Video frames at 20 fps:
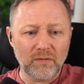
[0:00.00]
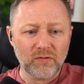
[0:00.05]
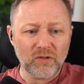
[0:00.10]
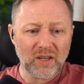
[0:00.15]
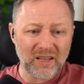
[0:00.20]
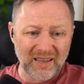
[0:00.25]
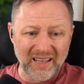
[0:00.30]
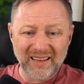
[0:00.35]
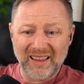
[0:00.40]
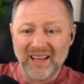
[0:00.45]

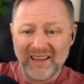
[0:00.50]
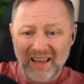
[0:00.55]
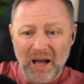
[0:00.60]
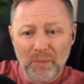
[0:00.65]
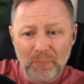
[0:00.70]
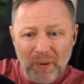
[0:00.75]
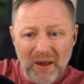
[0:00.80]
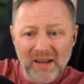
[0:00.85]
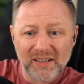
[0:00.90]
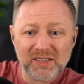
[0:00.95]
Like that
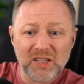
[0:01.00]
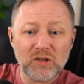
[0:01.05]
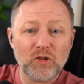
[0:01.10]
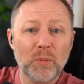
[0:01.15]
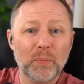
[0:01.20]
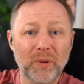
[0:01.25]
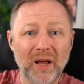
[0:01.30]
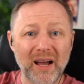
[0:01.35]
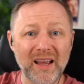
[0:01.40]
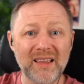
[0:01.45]
person
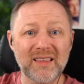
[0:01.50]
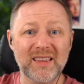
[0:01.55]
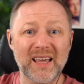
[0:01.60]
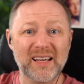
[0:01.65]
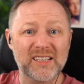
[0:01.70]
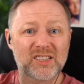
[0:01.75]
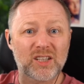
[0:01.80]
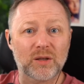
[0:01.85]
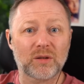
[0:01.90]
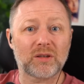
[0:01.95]
replying
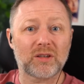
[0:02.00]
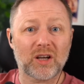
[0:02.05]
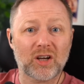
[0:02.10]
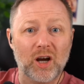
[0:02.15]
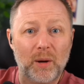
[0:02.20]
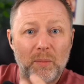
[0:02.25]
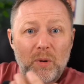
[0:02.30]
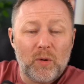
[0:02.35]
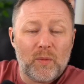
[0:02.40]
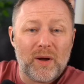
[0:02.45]
thinks they're
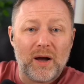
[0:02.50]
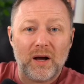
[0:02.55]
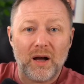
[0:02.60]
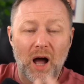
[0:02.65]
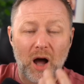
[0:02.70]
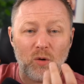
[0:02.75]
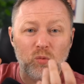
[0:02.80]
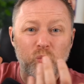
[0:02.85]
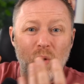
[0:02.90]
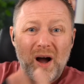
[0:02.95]
coming up with
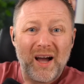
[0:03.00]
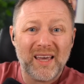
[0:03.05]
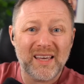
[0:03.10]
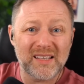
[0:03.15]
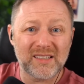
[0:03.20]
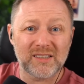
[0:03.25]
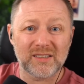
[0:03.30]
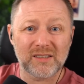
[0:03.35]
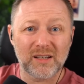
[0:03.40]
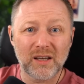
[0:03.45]
a
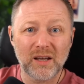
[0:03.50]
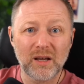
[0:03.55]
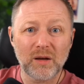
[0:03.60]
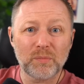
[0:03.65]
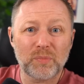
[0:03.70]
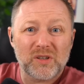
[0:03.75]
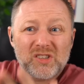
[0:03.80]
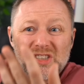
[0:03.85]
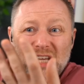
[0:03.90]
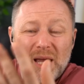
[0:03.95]
wise,
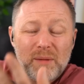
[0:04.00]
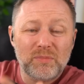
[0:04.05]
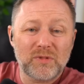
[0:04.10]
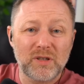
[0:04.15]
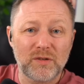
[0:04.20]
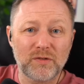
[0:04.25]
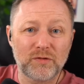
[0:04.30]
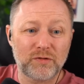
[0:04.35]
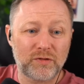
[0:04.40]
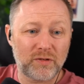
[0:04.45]

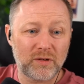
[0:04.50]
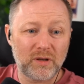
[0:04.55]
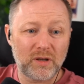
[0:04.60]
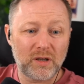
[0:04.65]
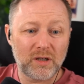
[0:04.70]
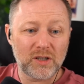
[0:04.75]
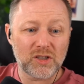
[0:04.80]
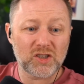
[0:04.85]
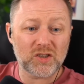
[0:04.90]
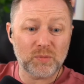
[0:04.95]
perceptive,
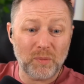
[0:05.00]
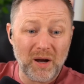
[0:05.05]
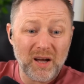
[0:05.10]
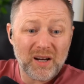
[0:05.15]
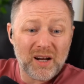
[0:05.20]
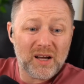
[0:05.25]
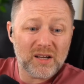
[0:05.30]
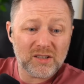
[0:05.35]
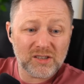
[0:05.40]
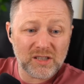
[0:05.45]
smart
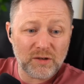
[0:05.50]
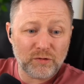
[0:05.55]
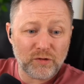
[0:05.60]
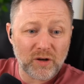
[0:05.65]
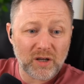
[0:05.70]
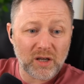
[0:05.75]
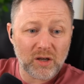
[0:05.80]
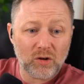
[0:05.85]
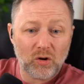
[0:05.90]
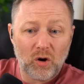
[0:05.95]
arsey
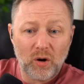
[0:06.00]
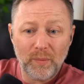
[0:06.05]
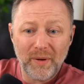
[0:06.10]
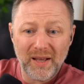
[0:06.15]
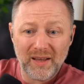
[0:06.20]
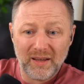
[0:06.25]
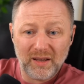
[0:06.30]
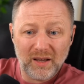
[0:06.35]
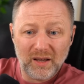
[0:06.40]
fucking comment.